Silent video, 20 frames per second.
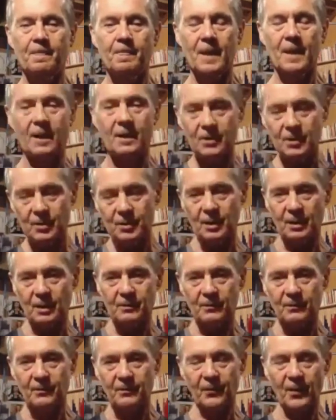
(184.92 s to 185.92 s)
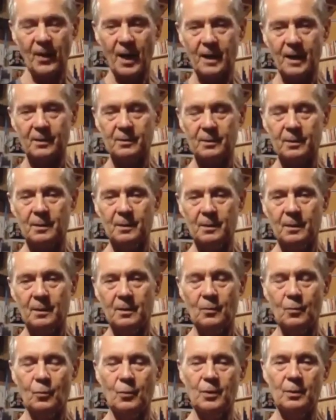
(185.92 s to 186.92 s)
And in that flat,
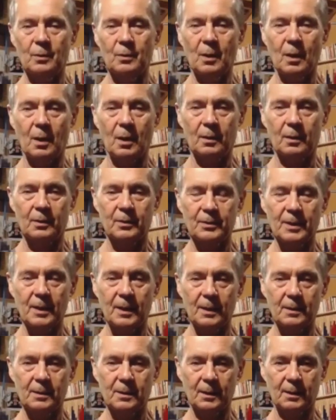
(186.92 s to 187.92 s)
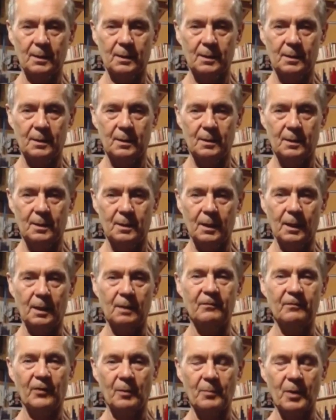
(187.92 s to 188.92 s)
we are creating
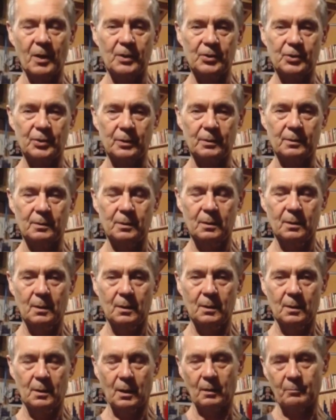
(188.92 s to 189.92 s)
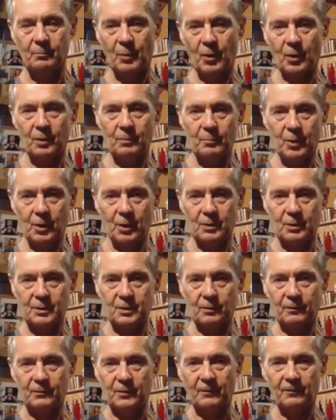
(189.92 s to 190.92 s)
inflammation. And because
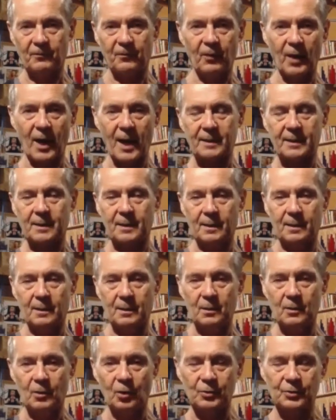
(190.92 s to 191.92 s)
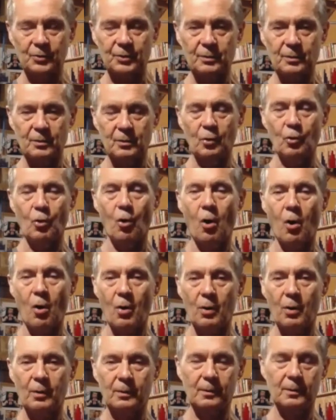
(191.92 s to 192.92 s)
of the flat and
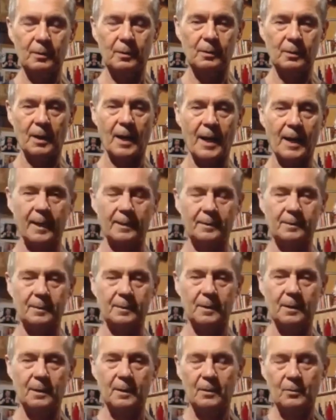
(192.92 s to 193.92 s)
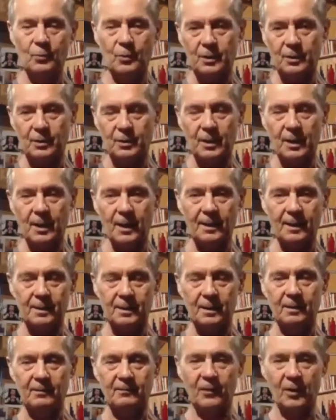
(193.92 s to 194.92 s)
long run, we create
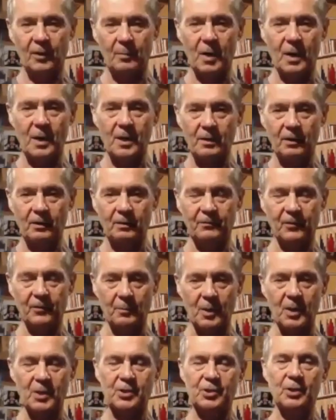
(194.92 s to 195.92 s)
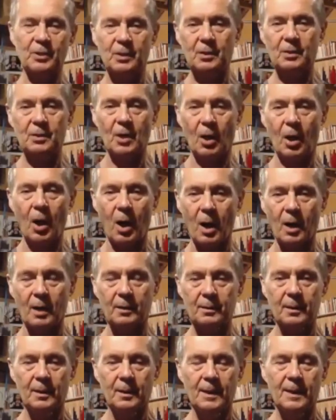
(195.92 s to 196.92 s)
inflammation in the
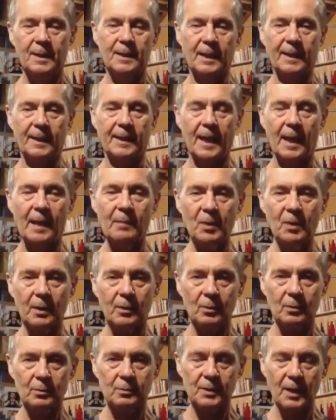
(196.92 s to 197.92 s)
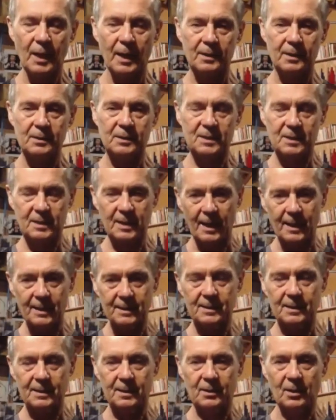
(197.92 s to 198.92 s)
heart. The chemical that
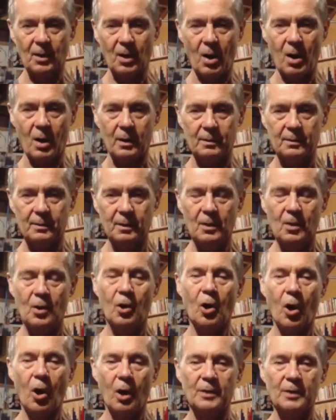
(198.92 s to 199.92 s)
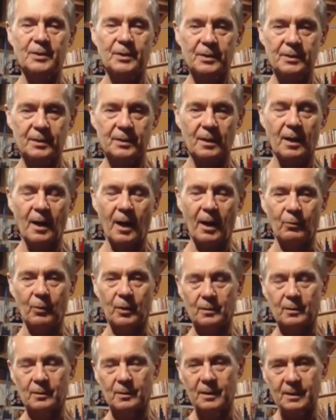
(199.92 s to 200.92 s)
stays in the heart causes
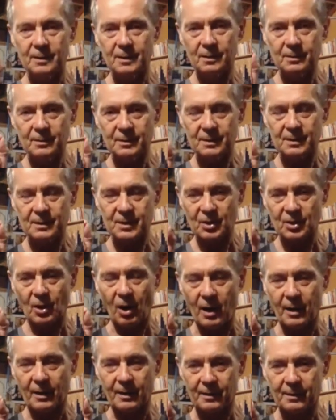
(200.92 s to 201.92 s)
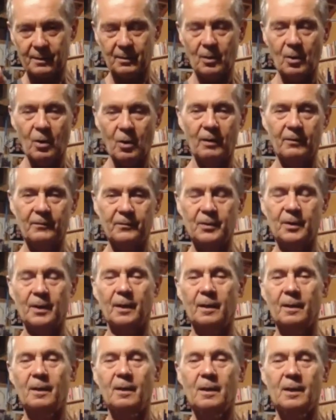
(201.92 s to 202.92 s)
our little scarring of
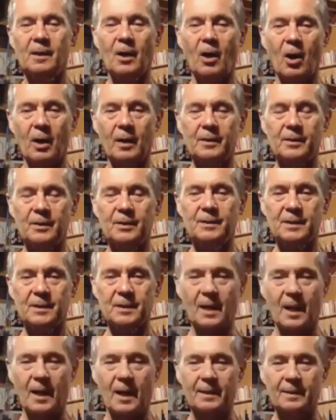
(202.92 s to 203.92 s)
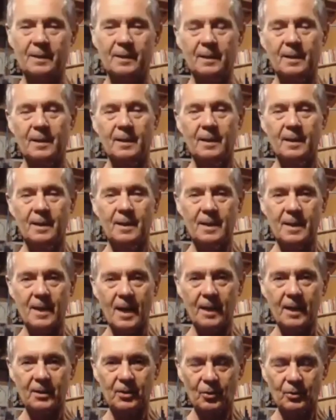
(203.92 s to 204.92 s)
the heart inside.
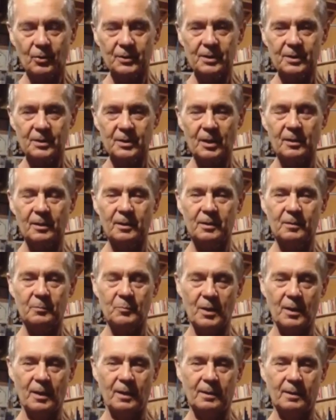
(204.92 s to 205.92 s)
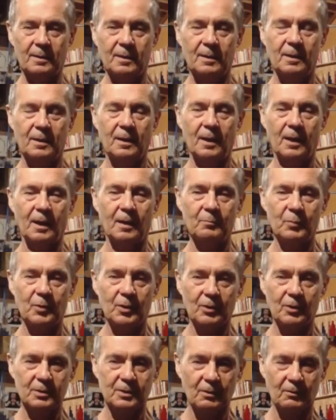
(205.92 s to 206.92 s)
That causes arrhythmia, and
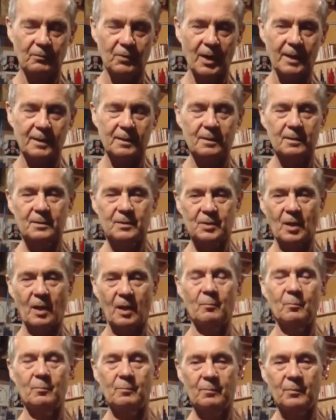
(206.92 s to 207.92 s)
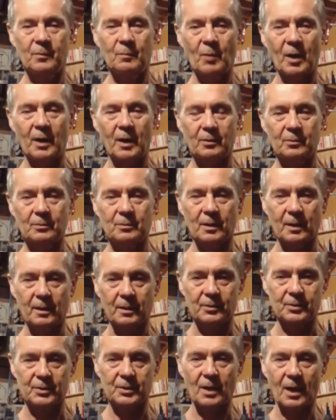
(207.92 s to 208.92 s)
because of that, some marathon
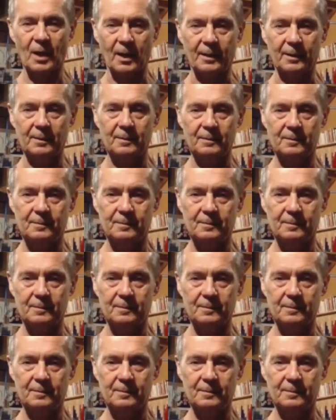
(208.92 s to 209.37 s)
runners die.